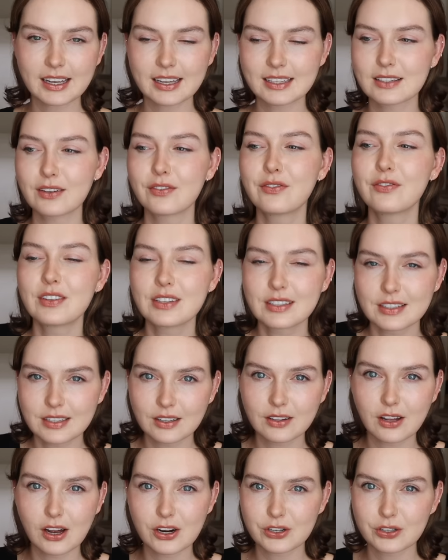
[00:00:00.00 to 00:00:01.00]
it's a
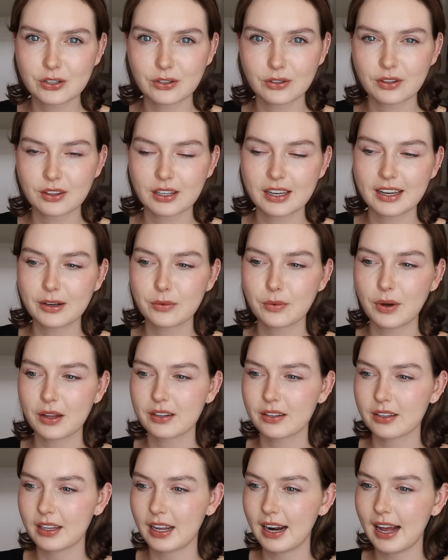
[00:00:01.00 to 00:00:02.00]
physiological thing,
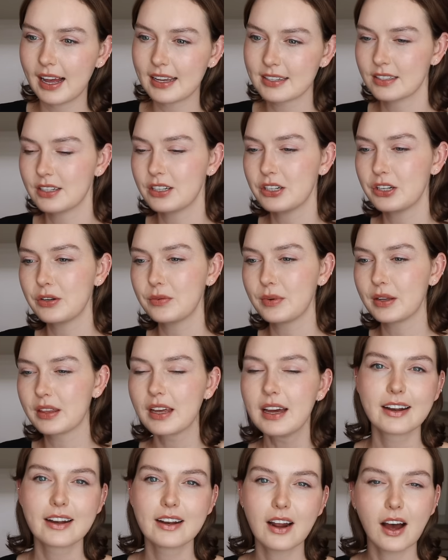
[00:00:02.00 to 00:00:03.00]
whether that has to do with
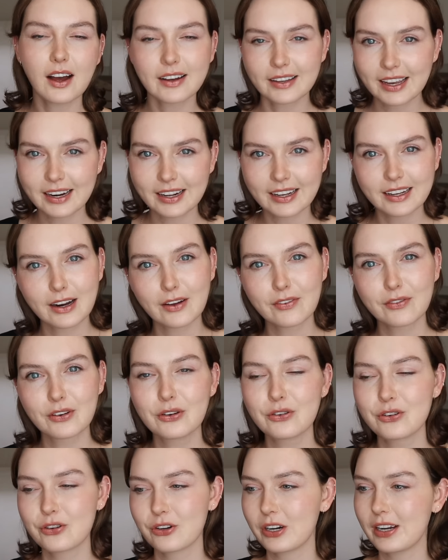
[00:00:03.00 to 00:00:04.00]
not getting enough
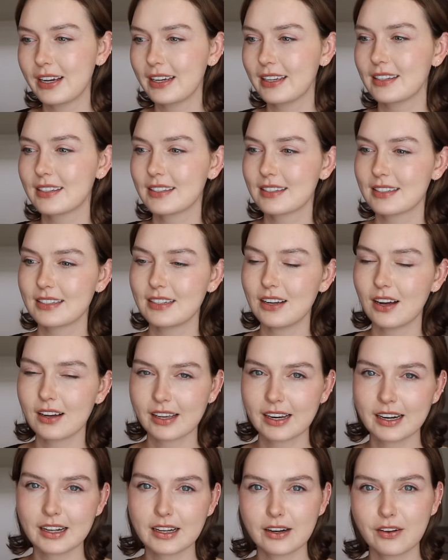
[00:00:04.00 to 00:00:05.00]
nutrients, not
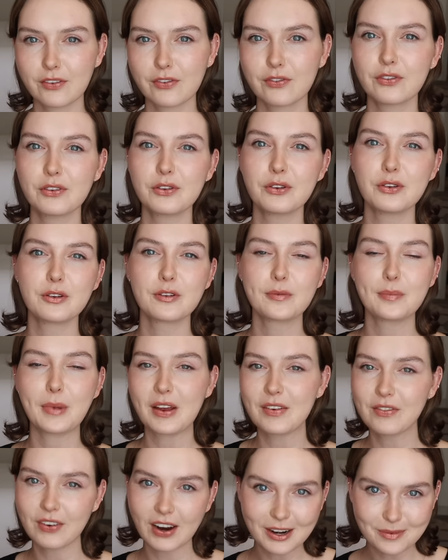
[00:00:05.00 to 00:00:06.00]
getting enough food,
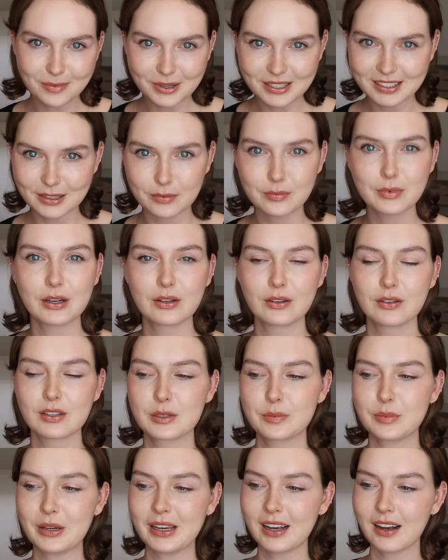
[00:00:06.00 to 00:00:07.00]
my vitamins and
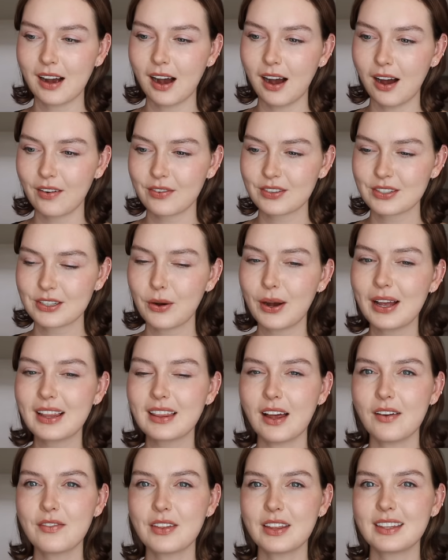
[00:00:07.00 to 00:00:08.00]
minerals being off. So I
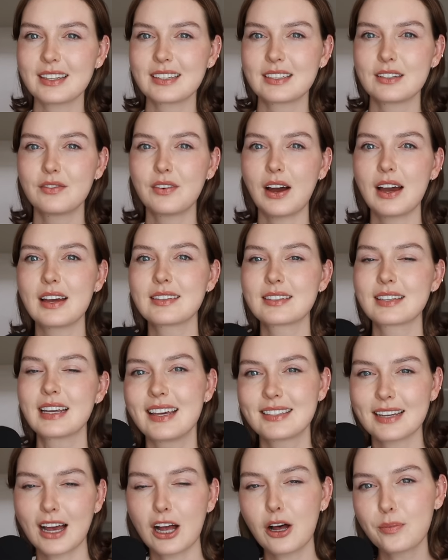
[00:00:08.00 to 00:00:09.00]
love that this device
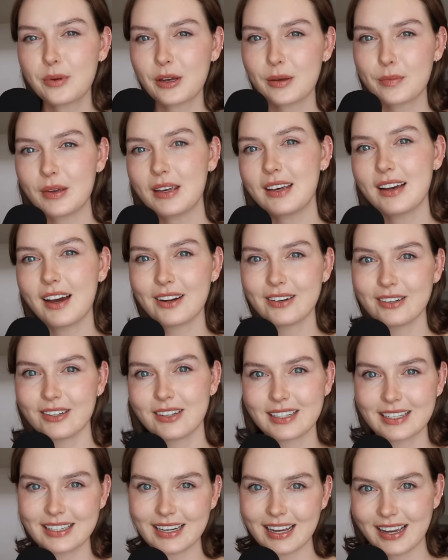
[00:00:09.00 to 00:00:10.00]
is helping me
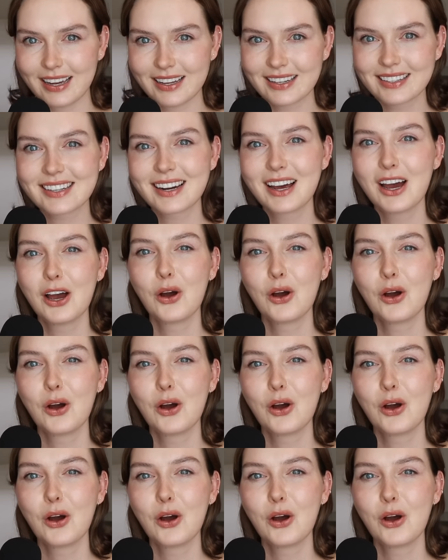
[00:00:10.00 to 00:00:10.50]
understand